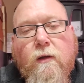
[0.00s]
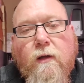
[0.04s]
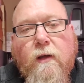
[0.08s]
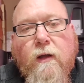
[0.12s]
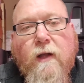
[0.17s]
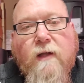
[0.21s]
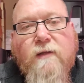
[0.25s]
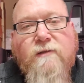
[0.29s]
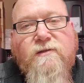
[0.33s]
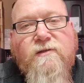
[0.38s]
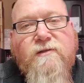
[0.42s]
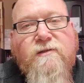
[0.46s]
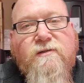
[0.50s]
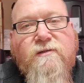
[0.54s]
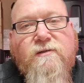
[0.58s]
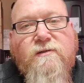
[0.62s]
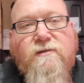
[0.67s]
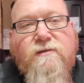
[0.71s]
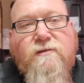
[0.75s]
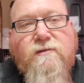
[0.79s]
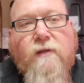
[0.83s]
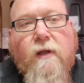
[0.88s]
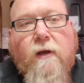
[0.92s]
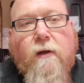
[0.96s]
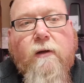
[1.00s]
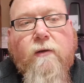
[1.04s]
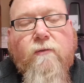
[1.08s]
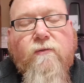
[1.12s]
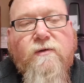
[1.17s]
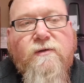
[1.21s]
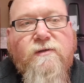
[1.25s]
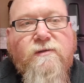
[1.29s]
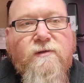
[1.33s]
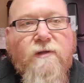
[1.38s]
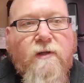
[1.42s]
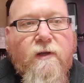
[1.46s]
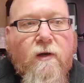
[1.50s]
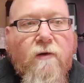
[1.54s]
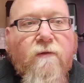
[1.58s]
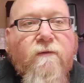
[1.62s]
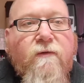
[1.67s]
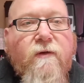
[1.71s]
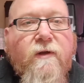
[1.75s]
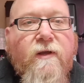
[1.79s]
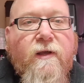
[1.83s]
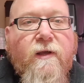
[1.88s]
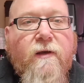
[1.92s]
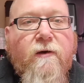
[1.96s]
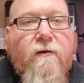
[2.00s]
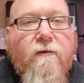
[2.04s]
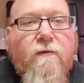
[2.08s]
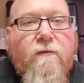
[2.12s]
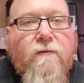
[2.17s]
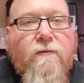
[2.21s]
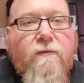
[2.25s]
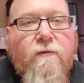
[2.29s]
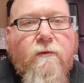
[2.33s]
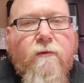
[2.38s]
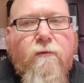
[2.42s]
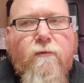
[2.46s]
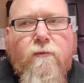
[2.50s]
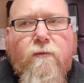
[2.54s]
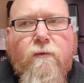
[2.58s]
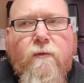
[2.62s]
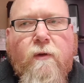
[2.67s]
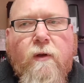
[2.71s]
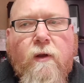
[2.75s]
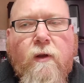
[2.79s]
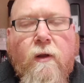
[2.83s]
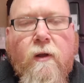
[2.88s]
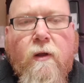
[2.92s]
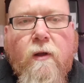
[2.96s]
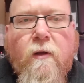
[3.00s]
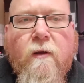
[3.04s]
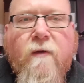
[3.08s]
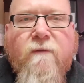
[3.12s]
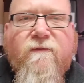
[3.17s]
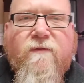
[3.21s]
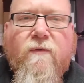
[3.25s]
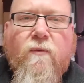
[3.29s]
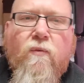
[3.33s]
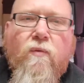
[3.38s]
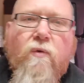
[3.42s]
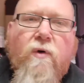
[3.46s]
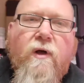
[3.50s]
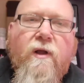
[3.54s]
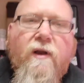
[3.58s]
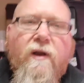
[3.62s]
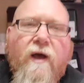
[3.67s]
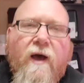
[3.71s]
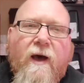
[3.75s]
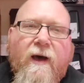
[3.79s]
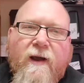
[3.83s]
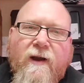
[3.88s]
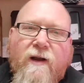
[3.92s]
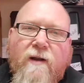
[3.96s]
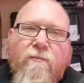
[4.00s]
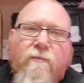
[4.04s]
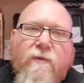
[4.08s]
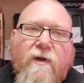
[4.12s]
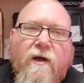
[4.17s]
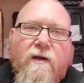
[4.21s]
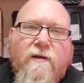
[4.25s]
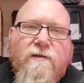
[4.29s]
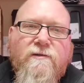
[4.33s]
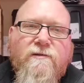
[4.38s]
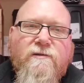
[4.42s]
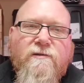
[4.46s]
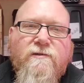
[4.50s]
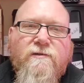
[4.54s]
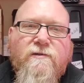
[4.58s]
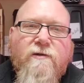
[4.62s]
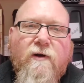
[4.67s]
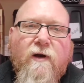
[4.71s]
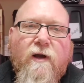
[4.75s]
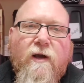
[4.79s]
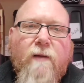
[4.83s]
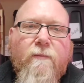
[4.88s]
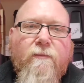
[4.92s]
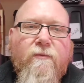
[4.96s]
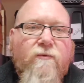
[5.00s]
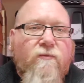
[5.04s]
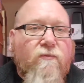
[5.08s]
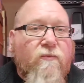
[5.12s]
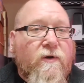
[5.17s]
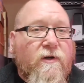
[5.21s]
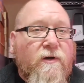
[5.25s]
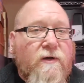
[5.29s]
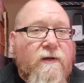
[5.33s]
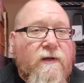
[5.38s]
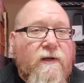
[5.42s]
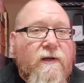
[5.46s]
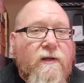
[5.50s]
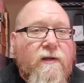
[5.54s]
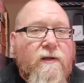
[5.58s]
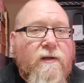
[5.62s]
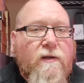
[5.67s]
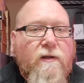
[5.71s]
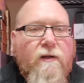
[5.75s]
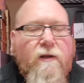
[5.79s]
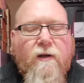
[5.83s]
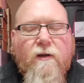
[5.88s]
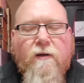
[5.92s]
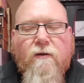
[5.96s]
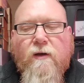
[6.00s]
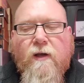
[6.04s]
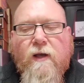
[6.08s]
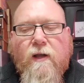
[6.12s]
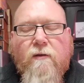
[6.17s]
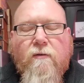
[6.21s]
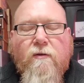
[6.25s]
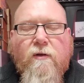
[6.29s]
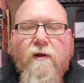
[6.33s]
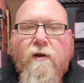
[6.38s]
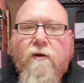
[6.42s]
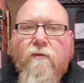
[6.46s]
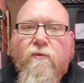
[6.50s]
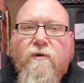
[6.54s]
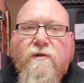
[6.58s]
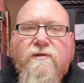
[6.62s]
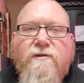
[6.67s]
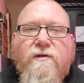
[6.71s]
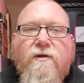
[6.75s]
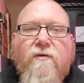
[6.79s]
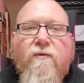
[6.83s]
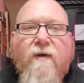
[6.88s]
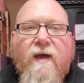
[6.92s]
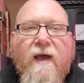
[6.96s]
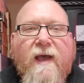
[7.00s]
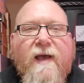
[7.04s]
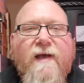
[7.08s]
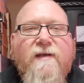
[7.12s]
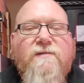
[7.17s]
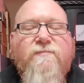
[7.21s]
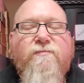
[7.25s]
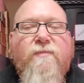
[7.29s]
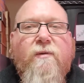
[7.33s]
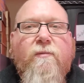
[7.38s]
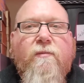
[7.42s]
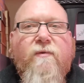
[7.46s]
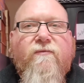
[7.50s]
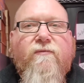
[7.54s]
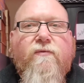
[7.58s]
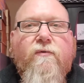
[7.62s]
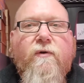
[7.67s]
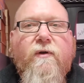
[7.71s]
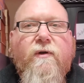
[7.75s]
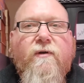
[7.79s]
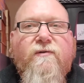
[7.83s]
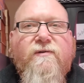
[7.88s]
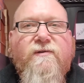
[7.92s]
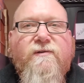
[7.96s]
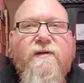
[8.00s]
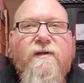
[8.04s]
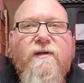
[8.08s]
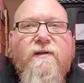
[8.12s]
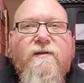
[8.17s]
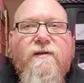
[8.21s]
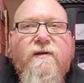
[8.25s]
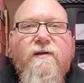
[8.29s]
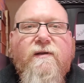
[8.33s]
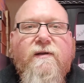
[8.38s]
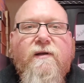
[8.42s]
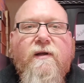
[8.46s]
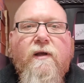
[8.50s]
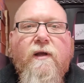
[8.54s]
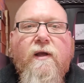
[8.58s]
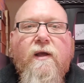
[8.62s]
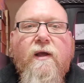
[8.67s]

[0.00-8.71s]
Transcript: I just thought it was an overkill to, for one, item not as described. Really, you know, I don't care what you asked me before you sent it.